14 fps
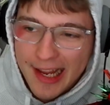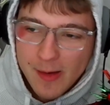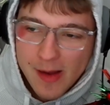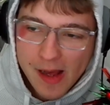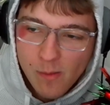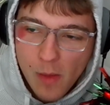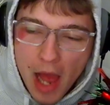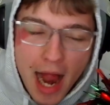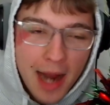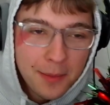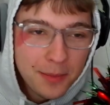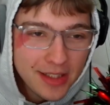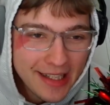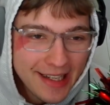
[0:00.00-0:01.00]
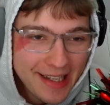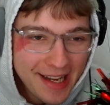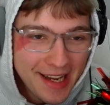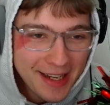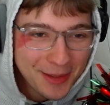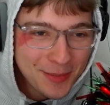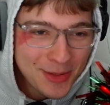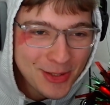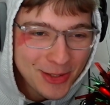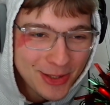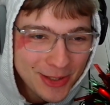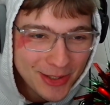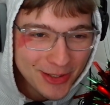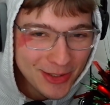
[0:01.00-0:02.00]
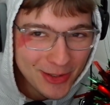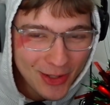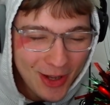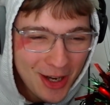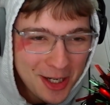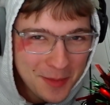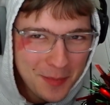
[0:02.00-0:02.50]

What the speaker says: Now, I play an absurd log